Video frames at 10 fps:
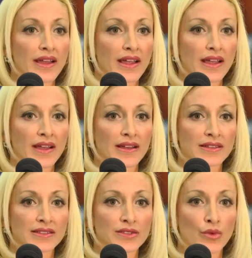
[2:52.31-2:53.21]

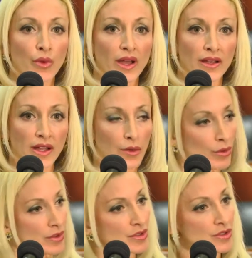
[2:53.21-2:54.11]
And when I
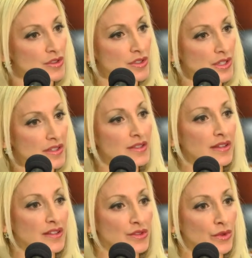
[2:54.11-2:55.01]
was
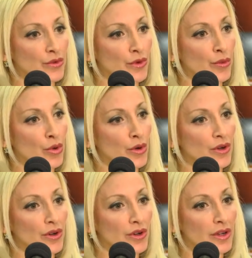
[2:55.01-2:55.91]
discussing this with the
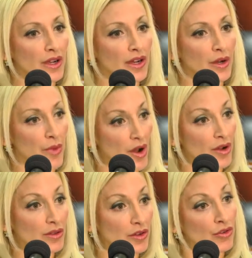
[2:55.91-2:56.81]
reporter
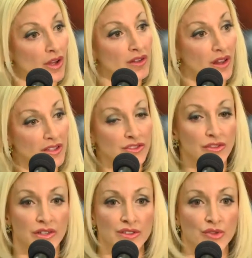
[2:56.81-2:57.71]
about the
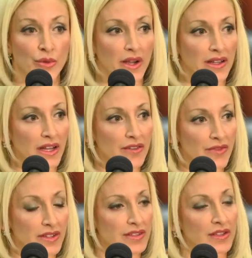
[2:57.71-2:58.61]
chronological history of my life,
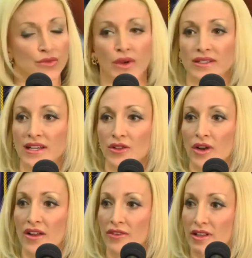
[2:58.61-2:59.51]
I said, do I tell
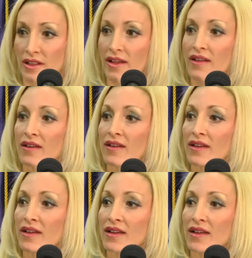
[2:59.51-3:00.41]
her everything?
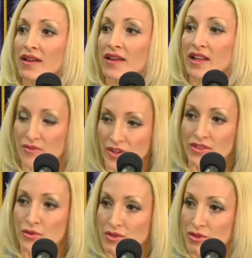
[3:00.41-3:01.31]
And I
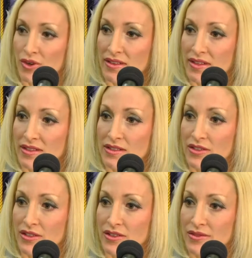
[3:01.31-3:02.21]
felt it was the thing to
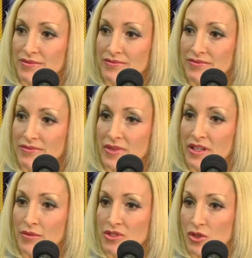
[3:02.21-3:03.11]
do.
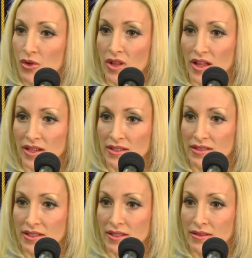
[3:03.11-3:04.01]
And I'm so glad I
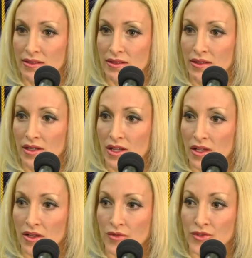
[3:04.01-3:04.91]
did.
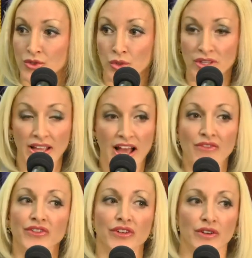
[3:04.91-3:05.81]
For shortly
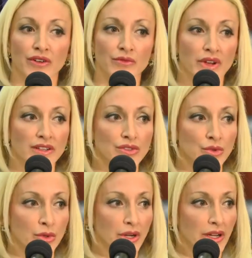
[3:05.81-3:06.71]
after my
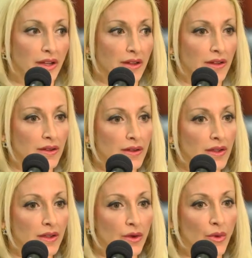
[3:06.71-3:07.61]
story
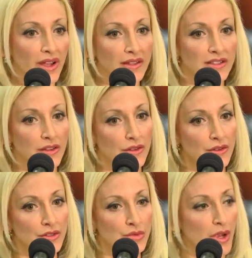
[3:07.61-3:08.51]
went into the
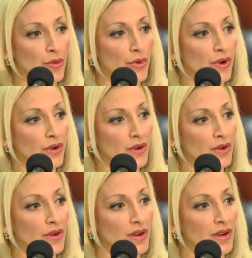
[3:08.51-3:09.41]
newspaper,
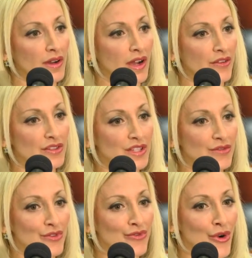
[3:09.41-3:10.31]
I
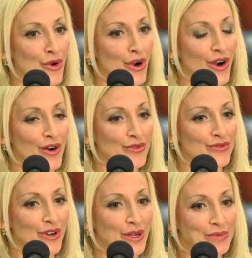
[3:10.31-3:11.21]
received a phone call
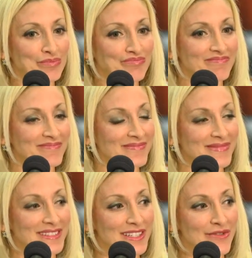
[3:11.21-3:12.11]
from
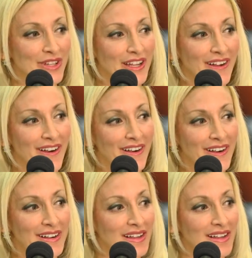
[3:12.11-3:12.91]
Tiffany Carr,